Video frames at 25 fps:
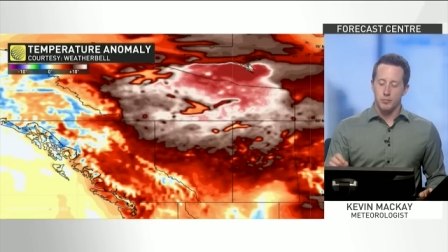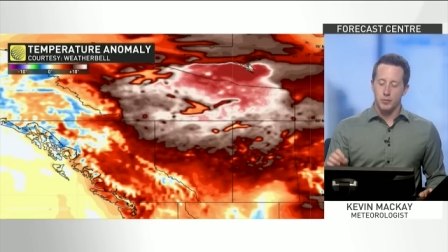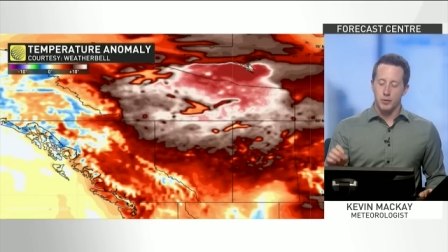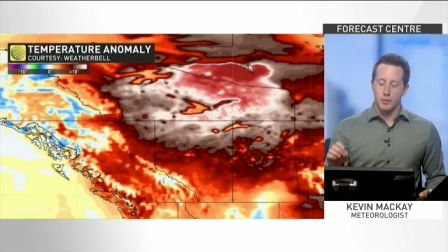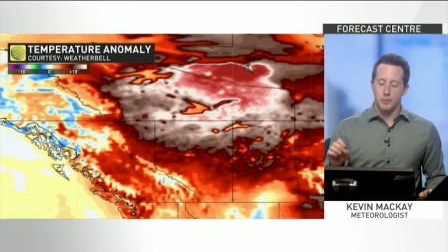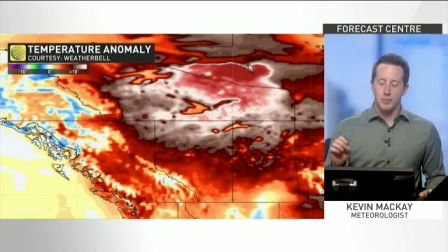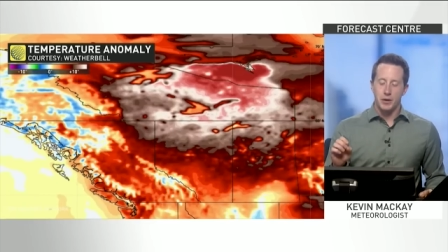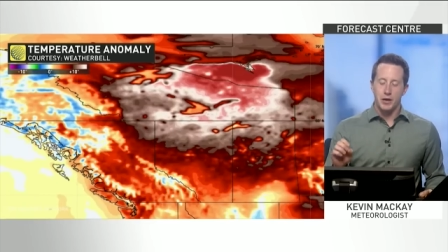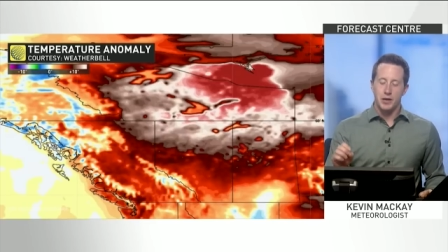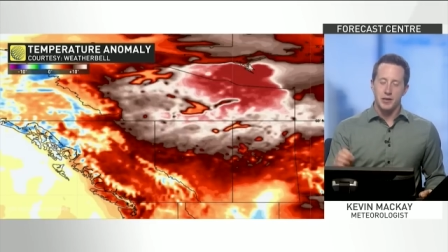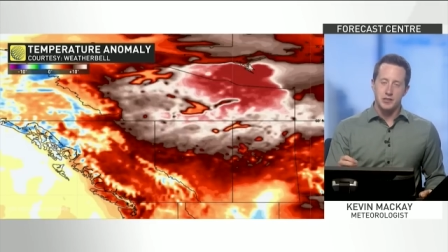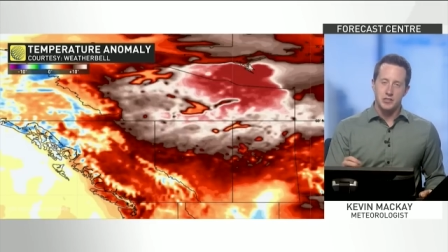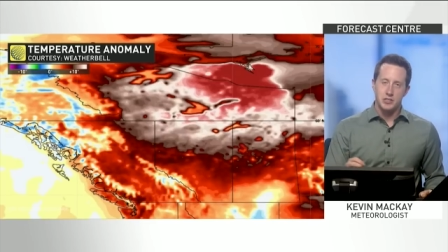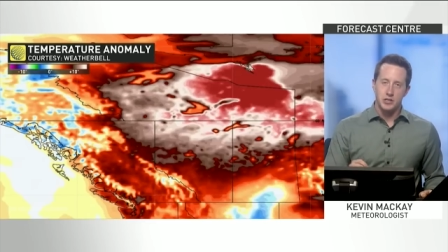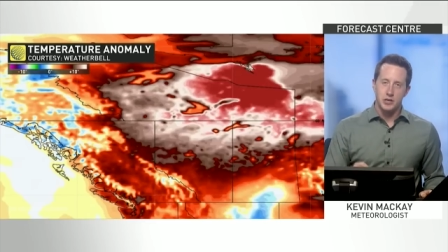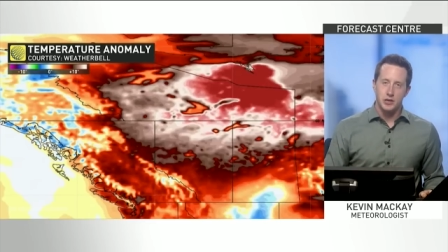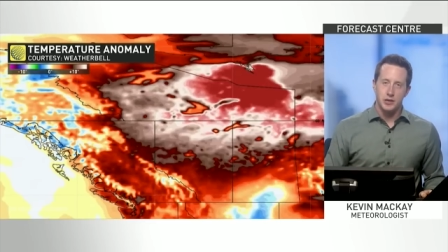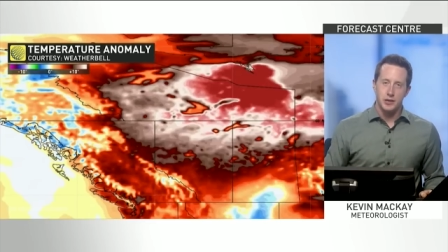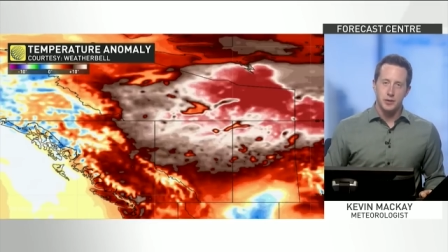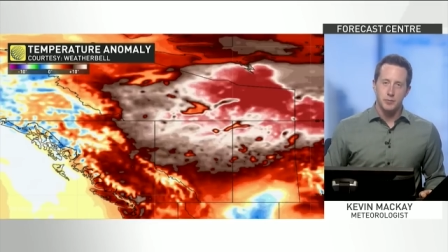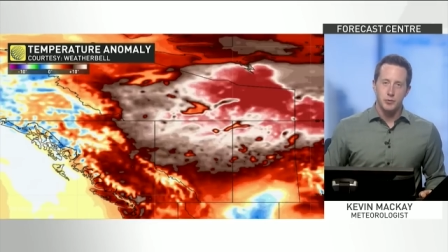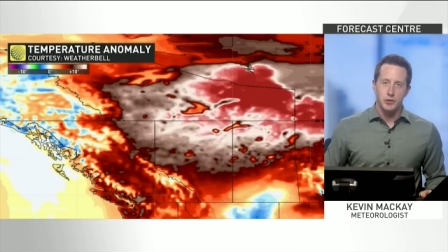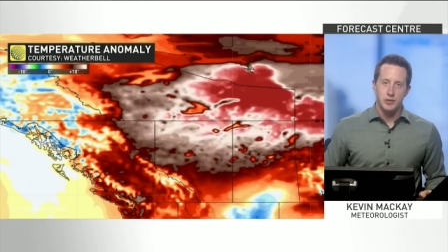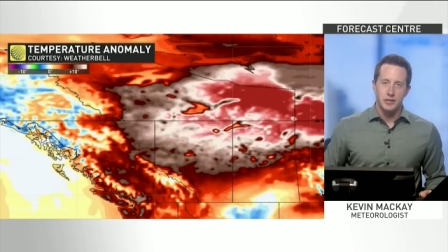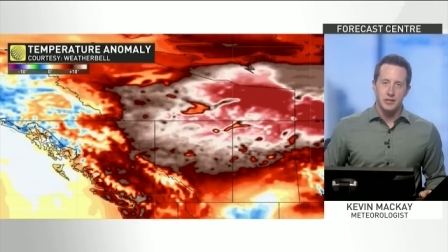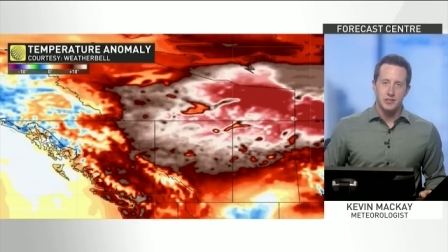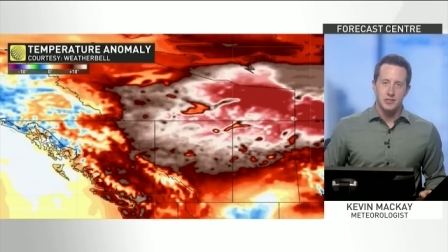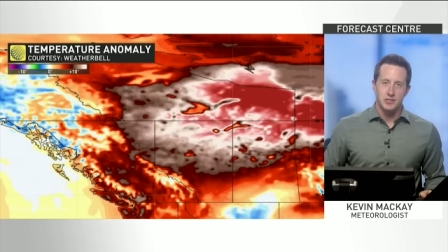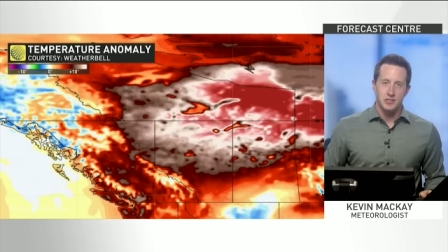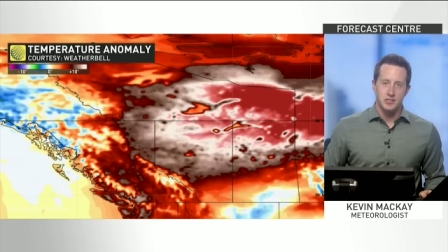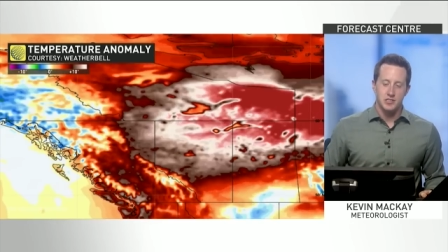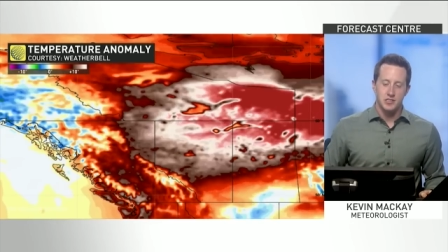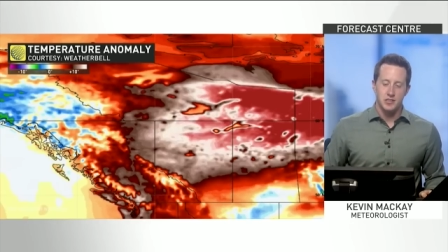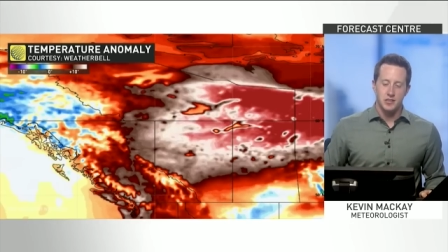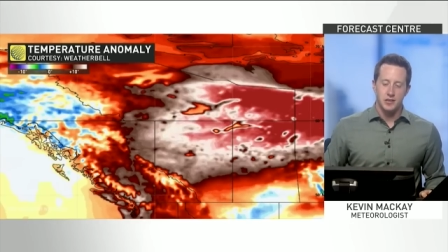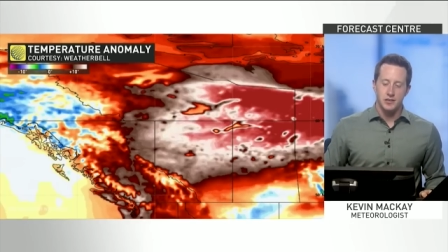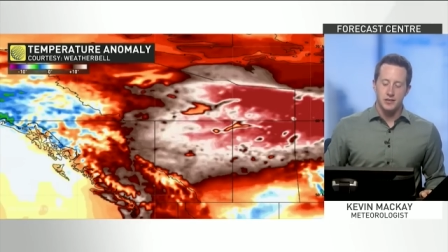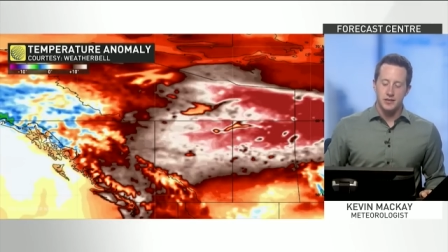but by the time we get to
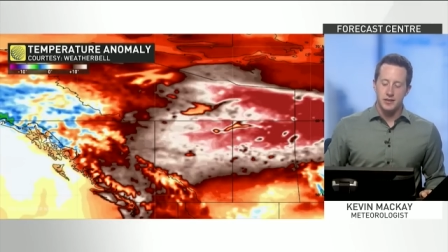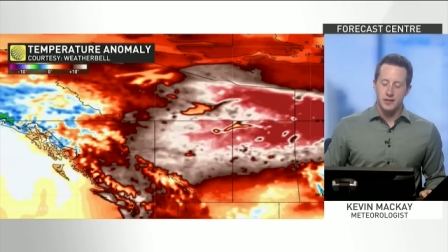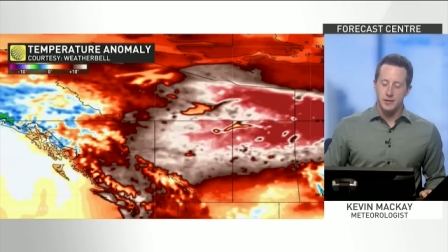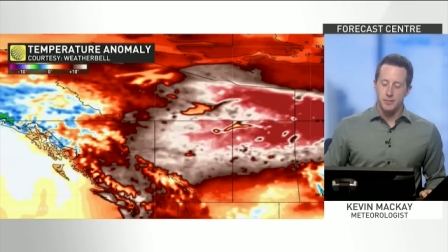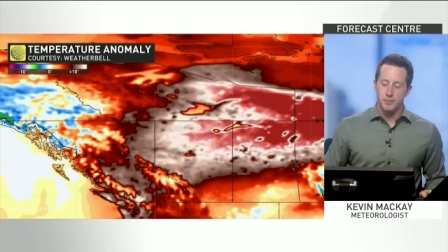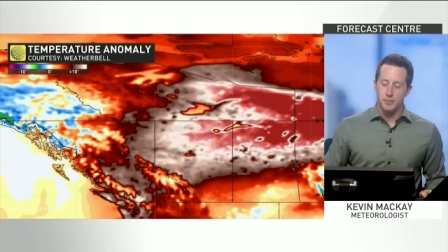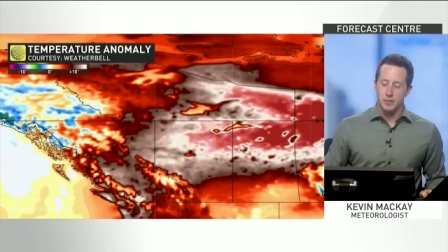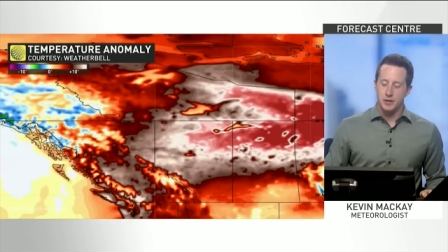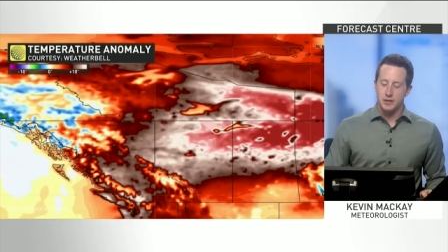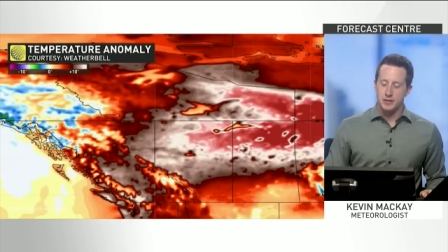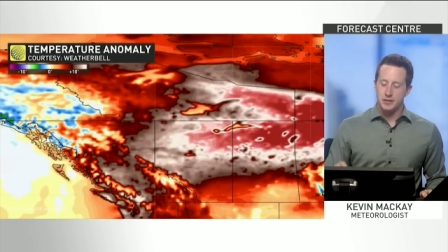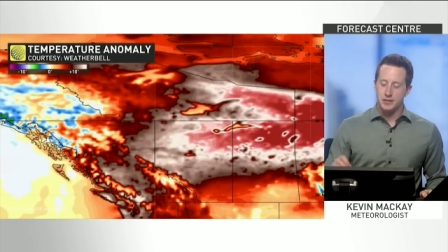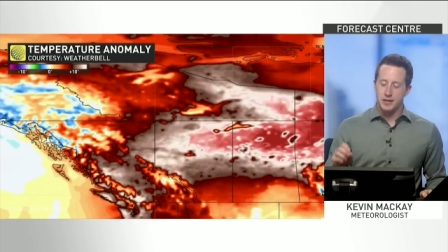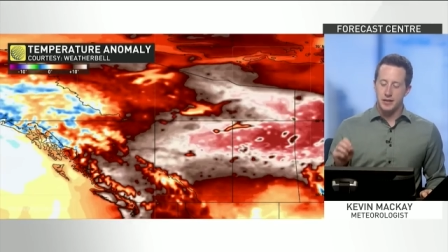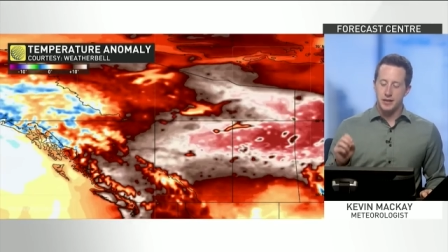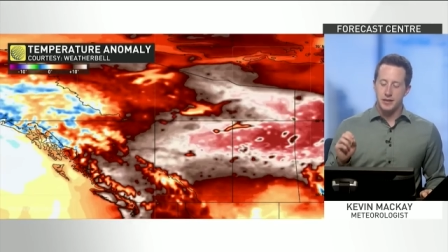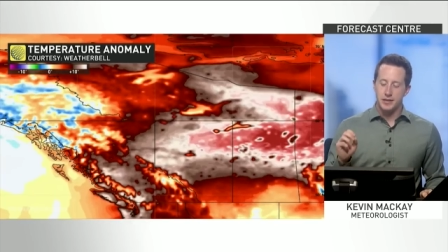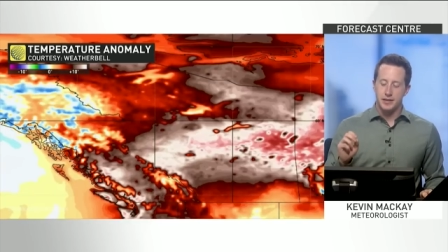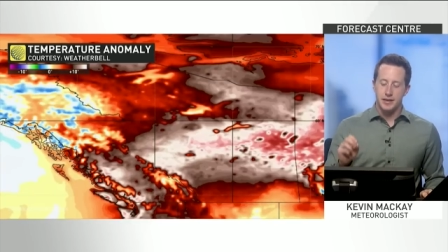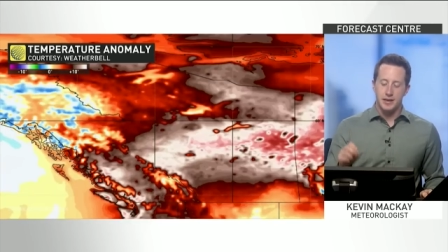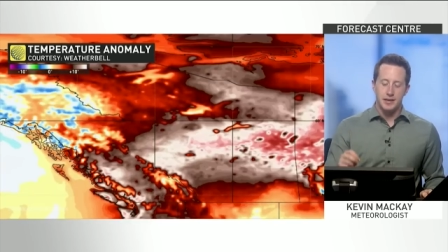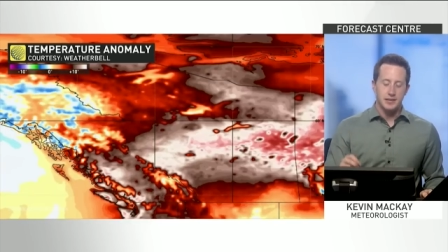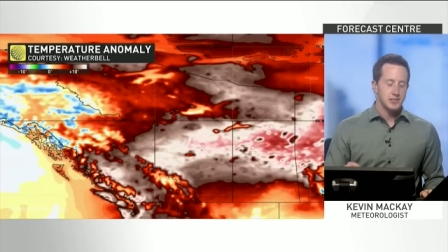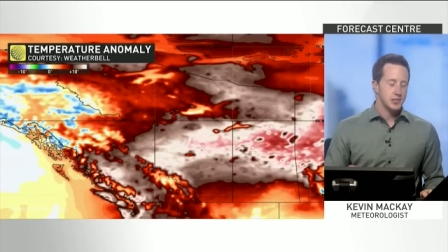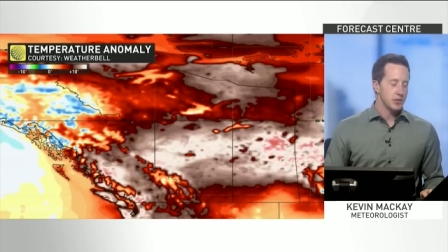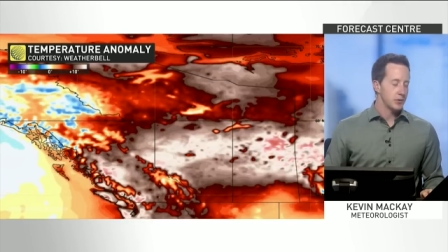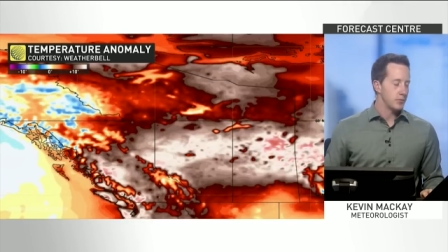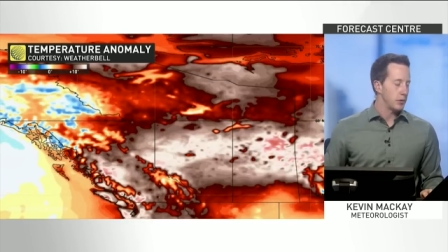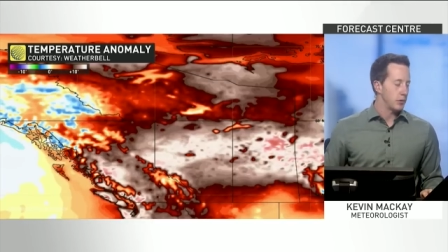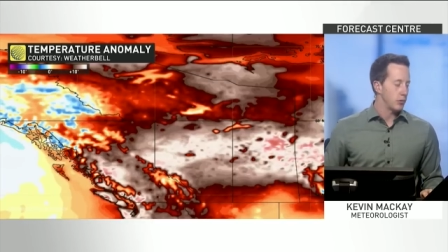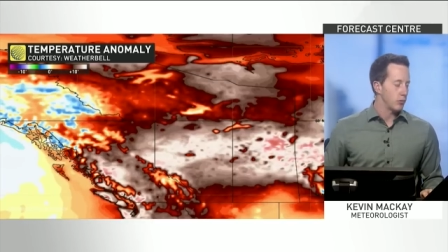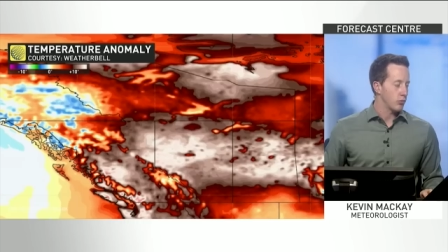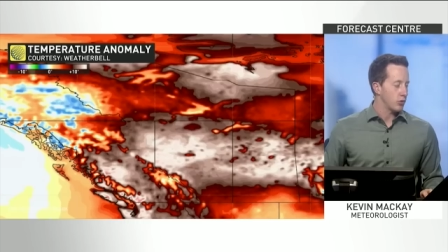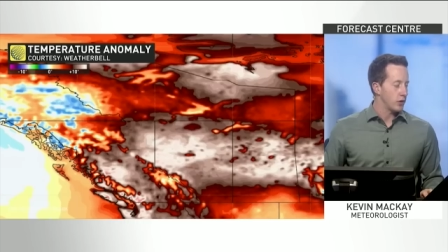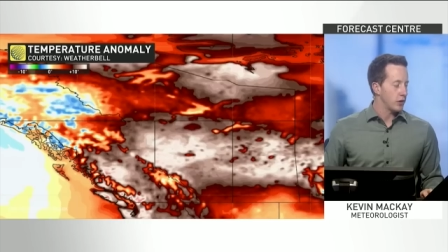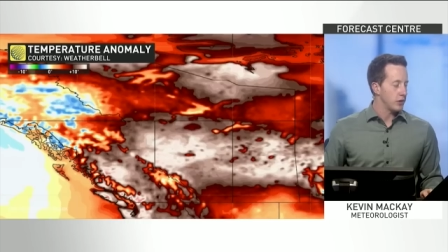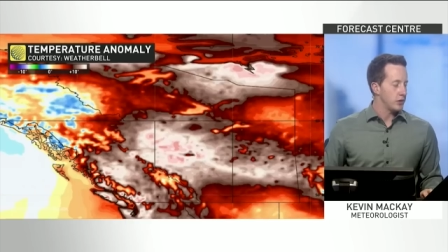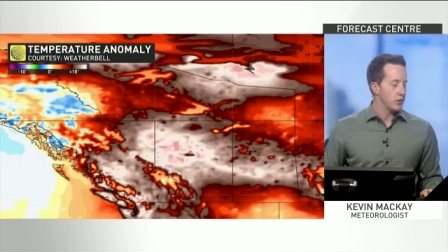Sunday and Monday, that's going to be
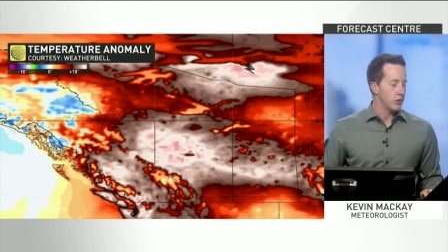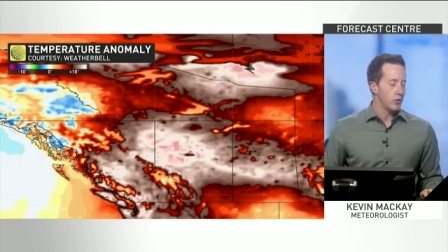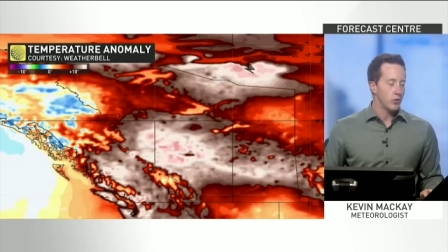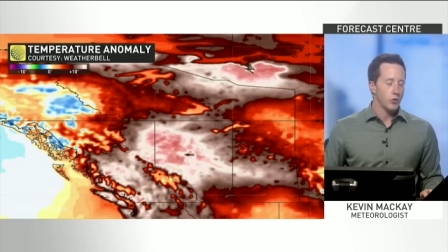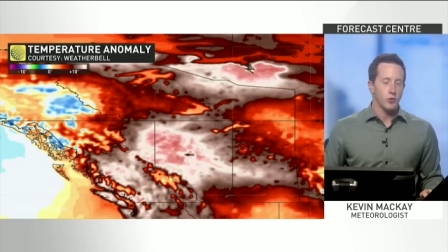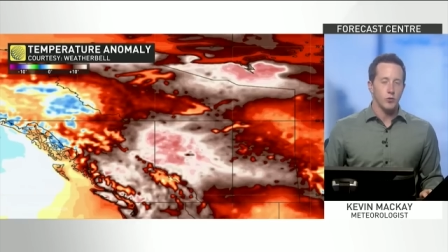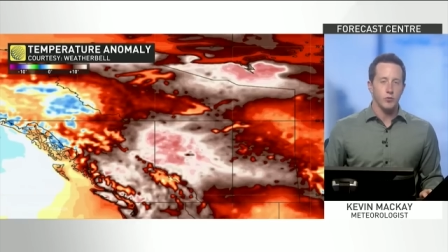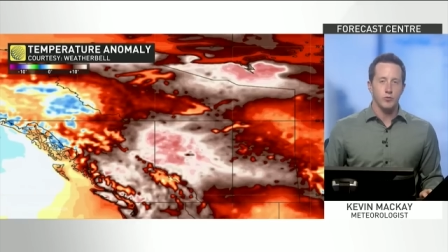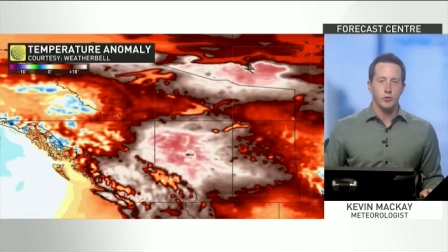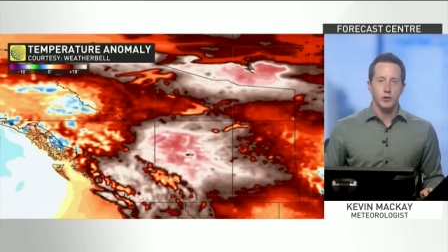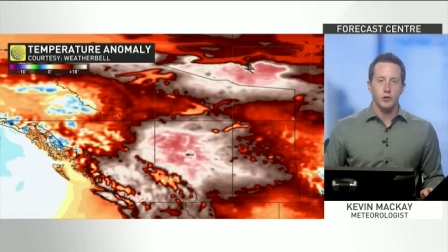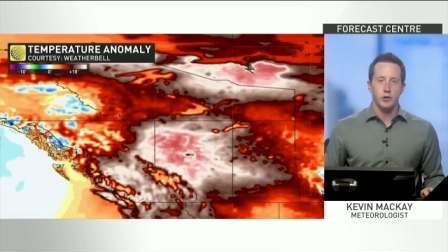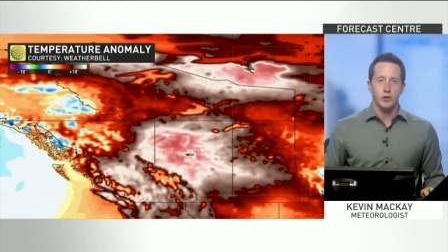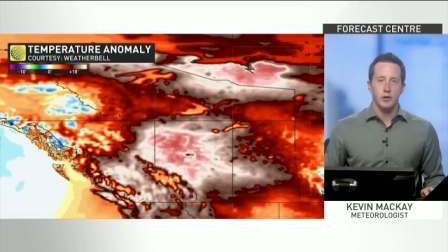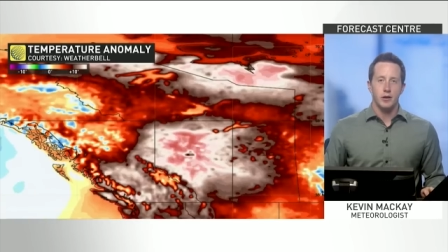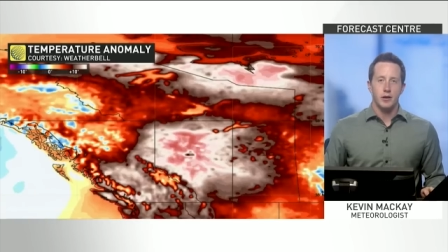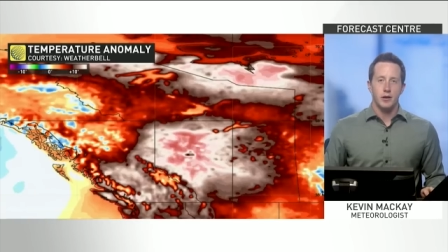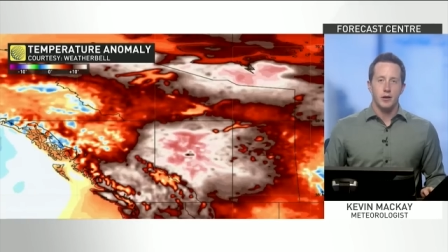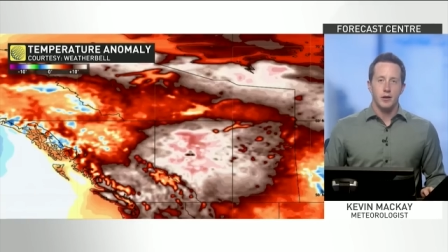right over